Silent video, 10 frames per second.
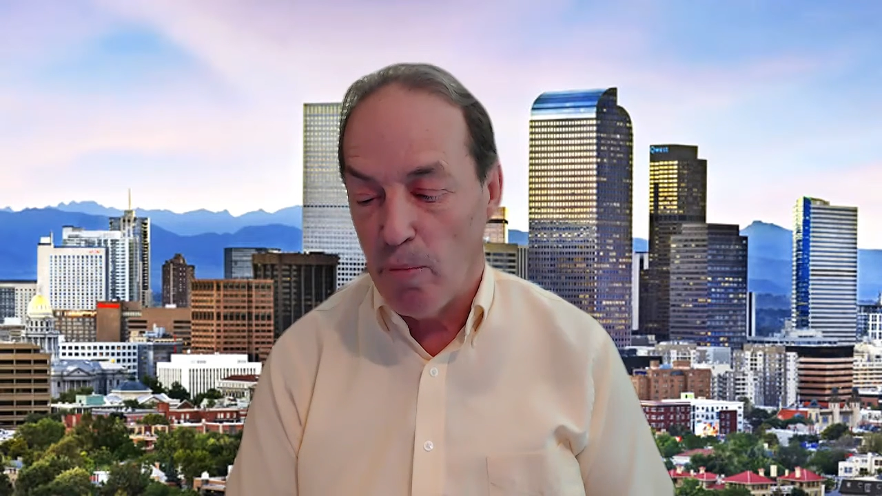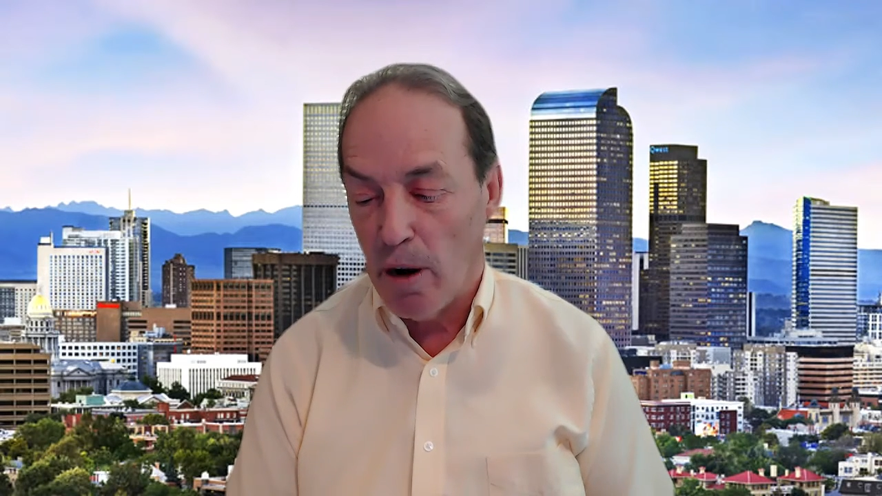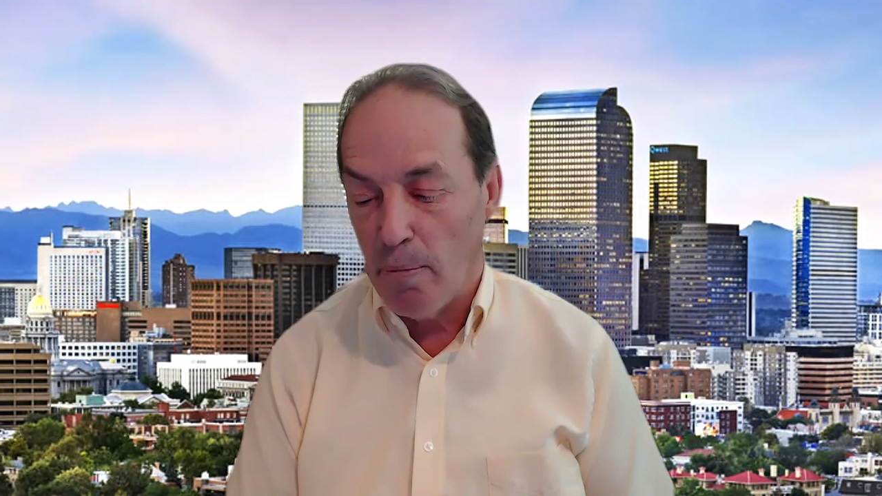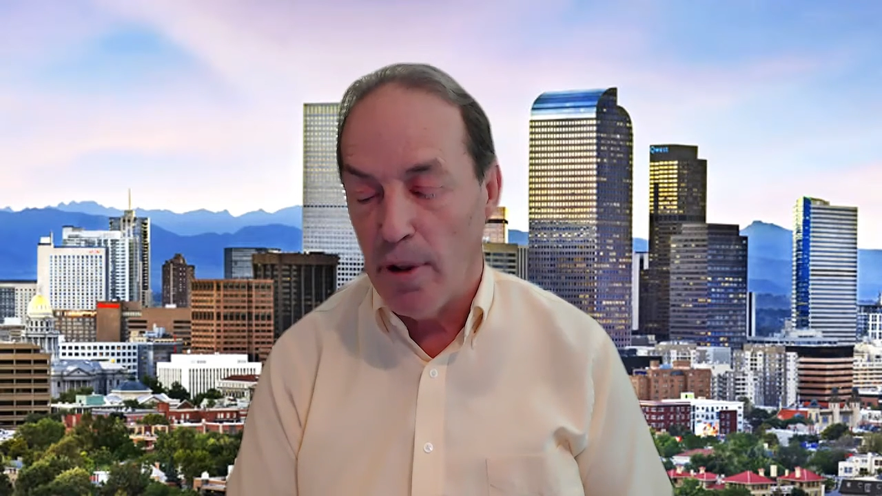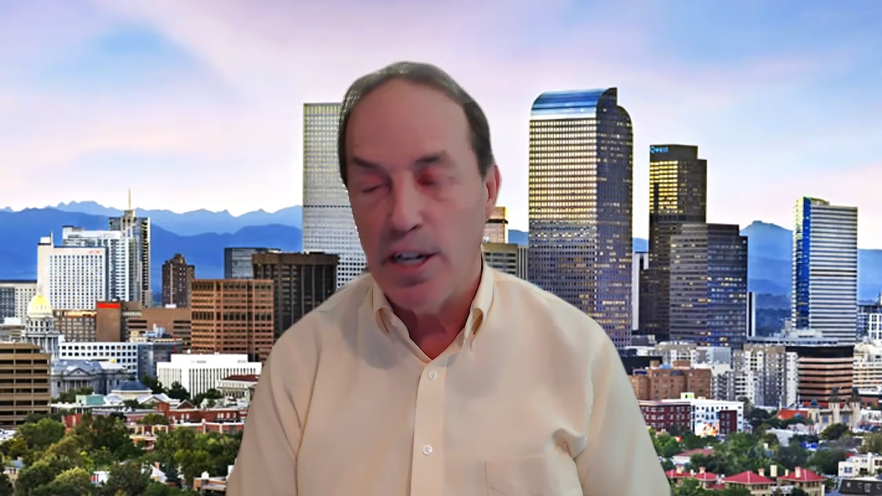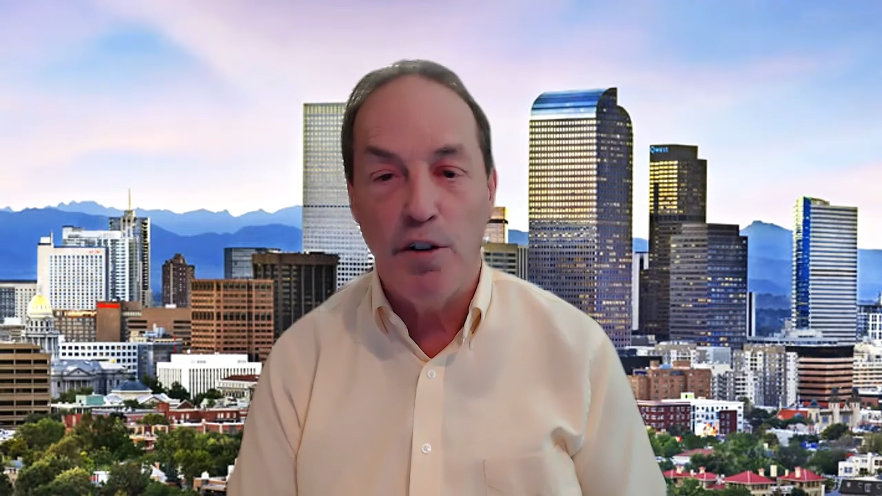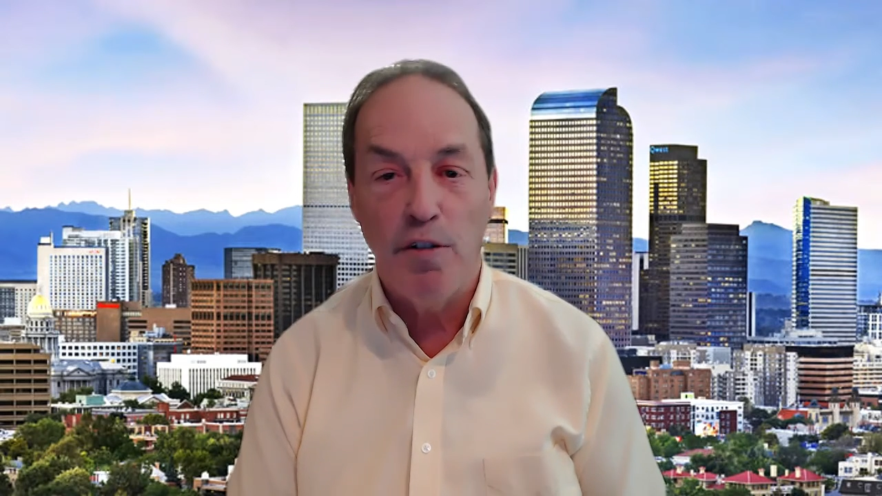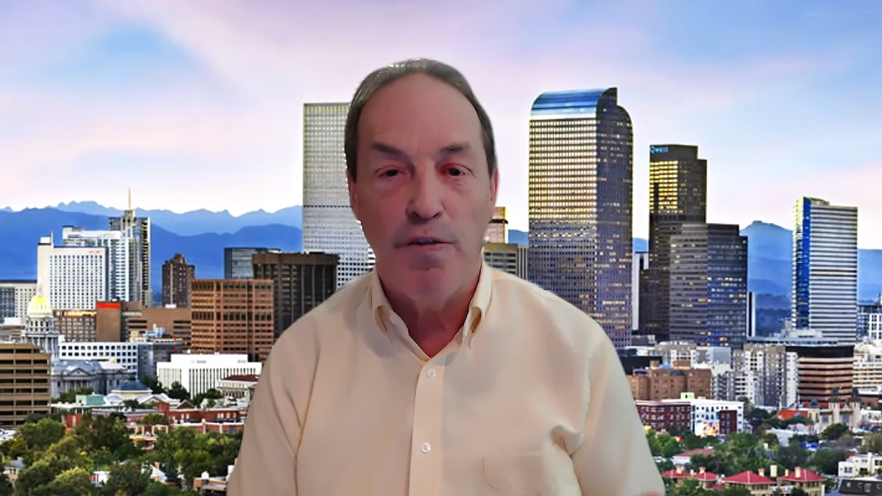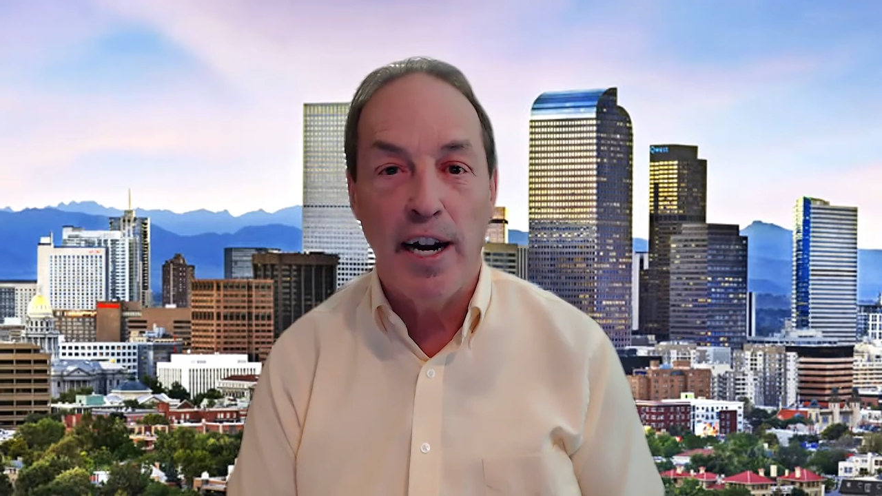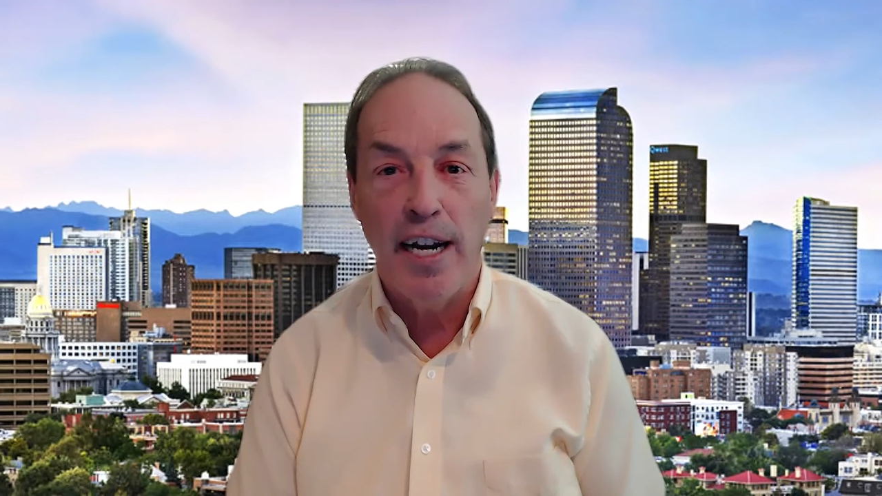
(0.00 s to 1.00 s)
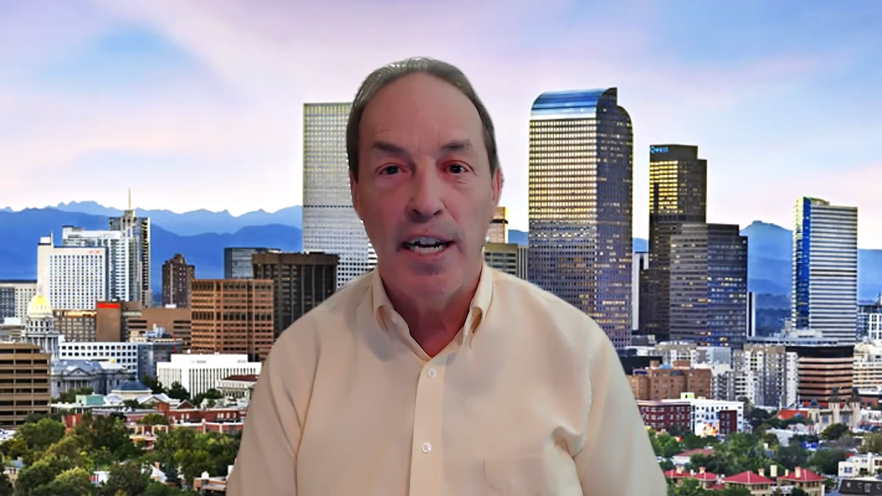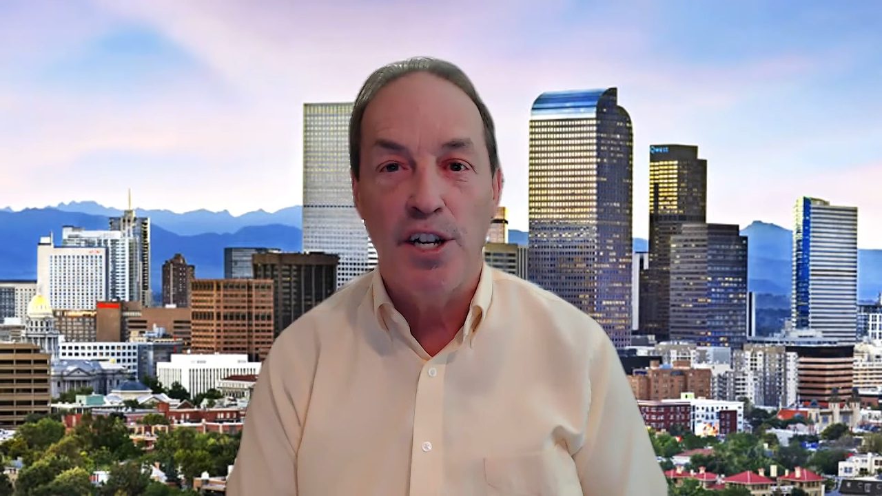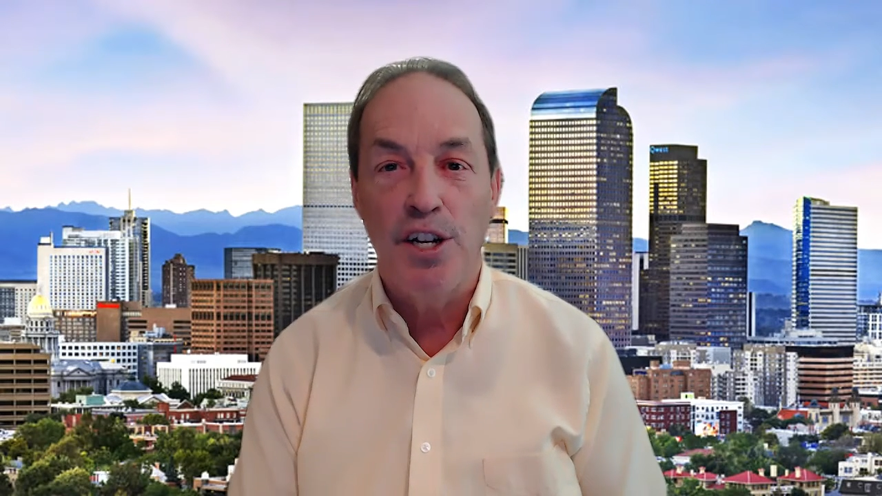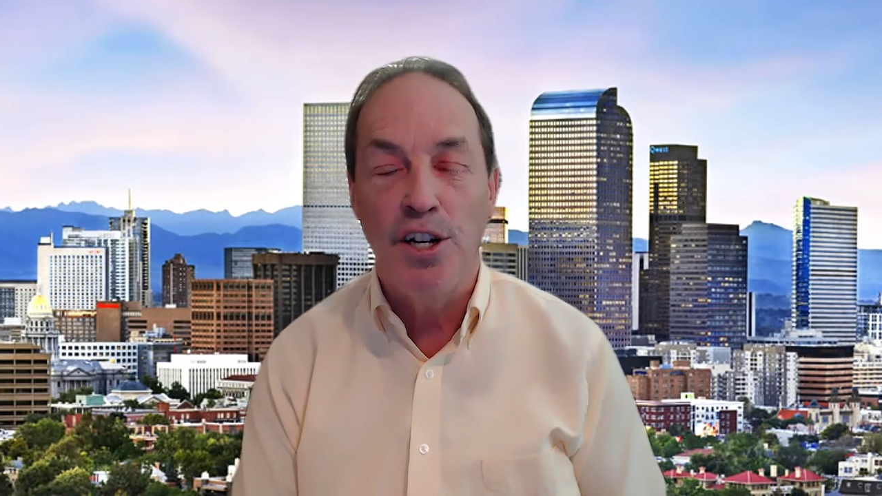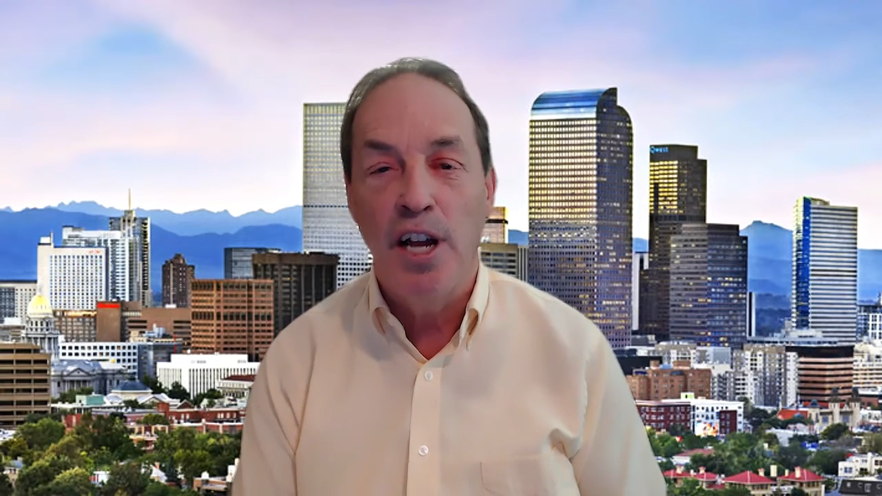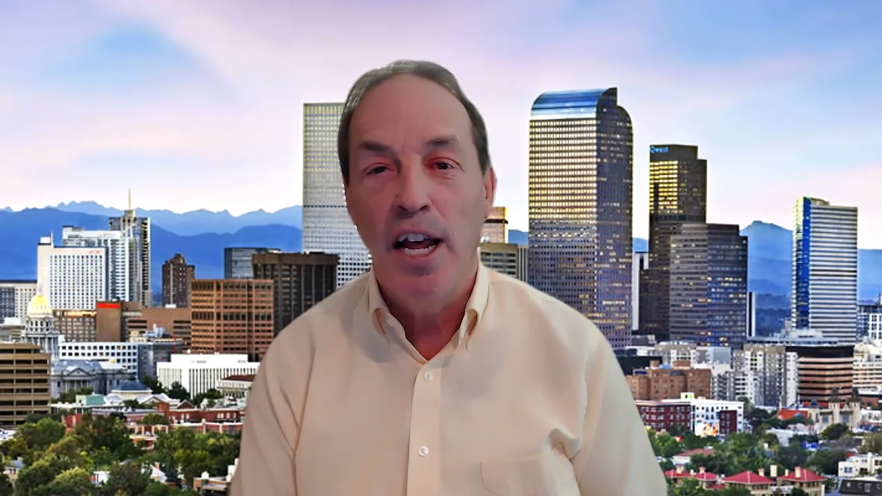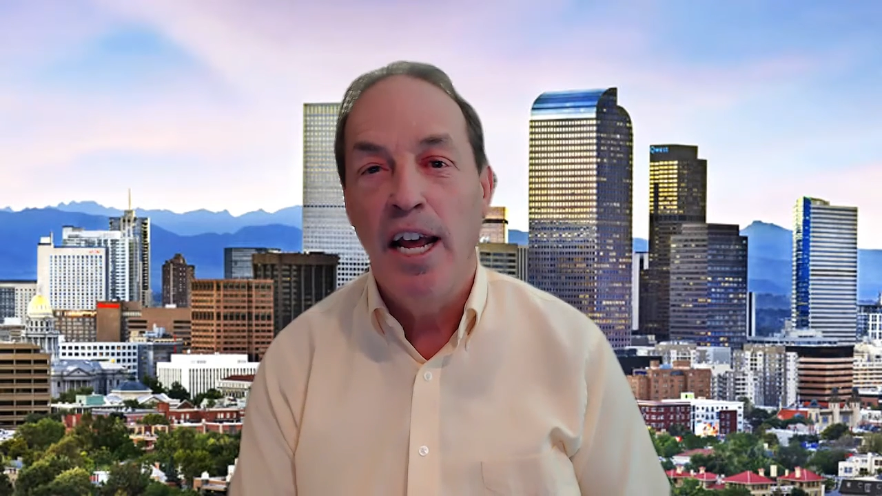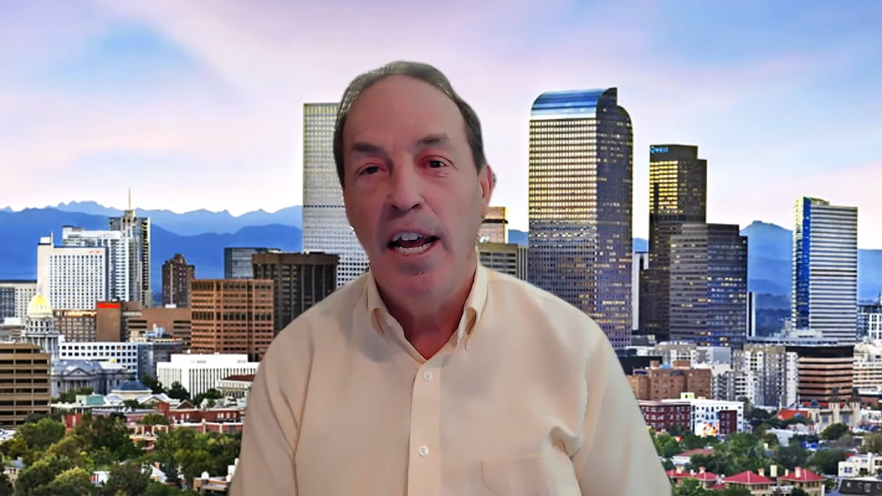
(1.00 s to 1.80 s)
about bless your finances